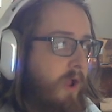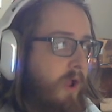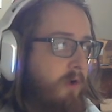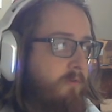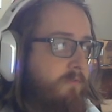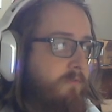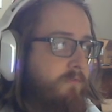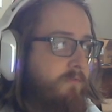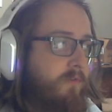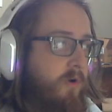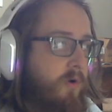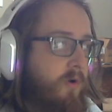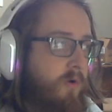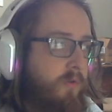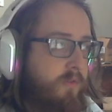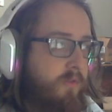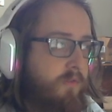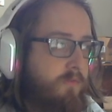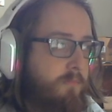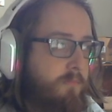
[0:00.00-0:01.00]
far
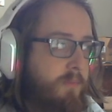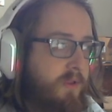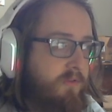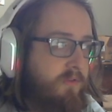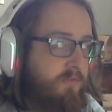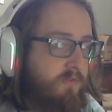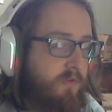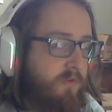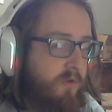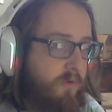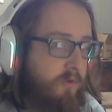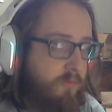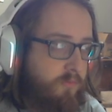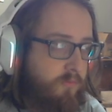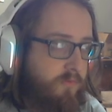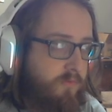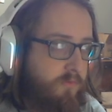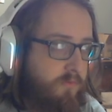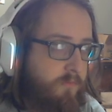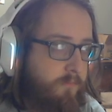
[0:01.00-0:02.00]
this piece
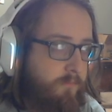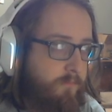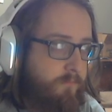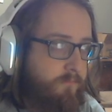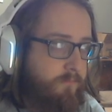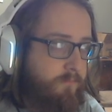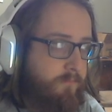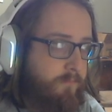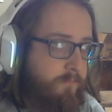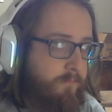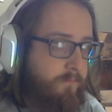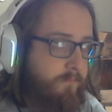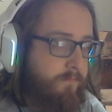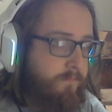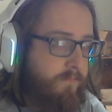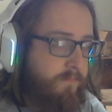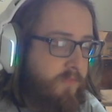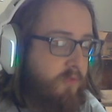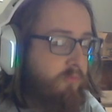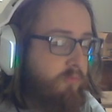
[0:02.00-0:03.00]
goes.
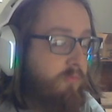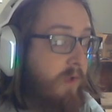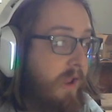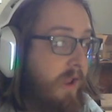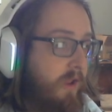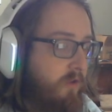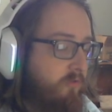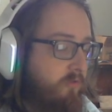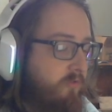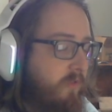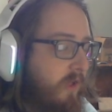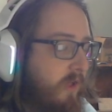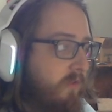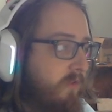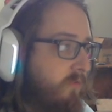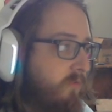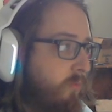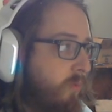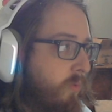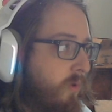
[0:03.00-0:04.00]
The range,
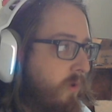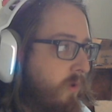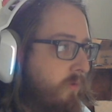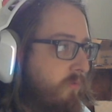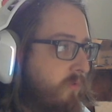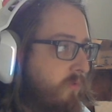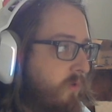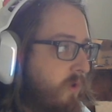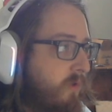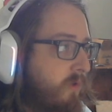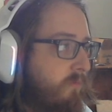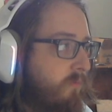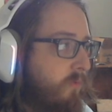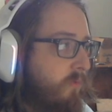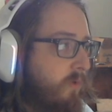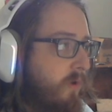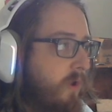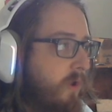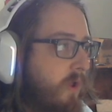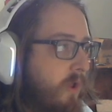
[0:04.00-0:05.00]
that's the word I was looking for.
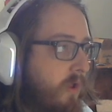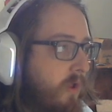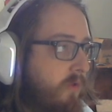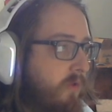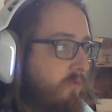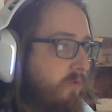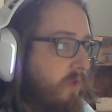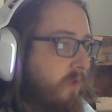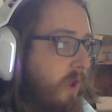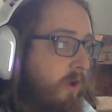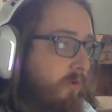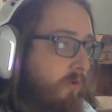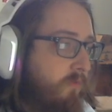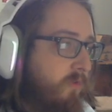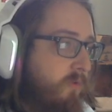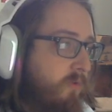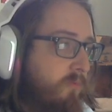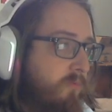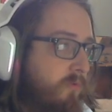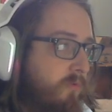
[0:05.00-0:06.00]
So now
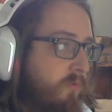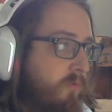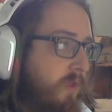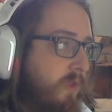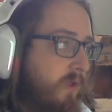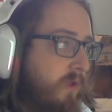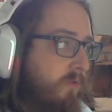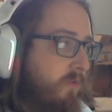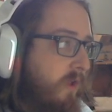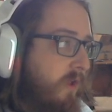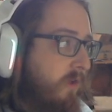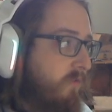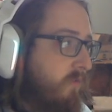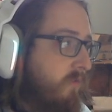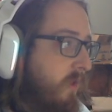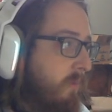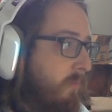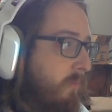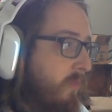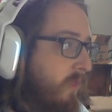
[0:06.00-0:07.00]
if you do the exact
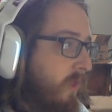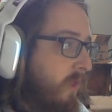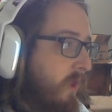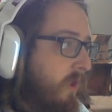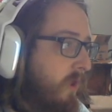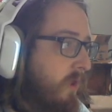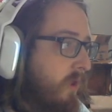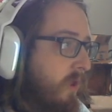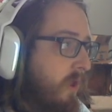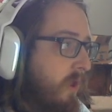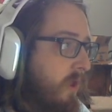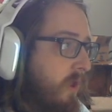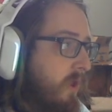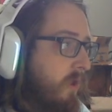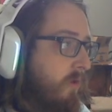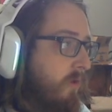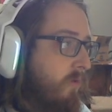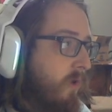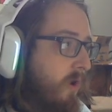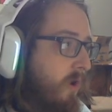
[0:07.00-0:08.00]
same thing,
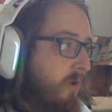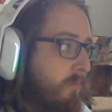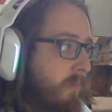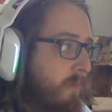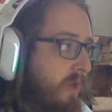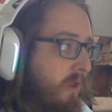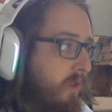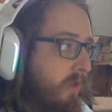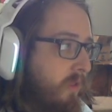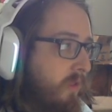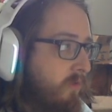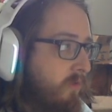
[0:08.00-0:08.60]
you're not immediately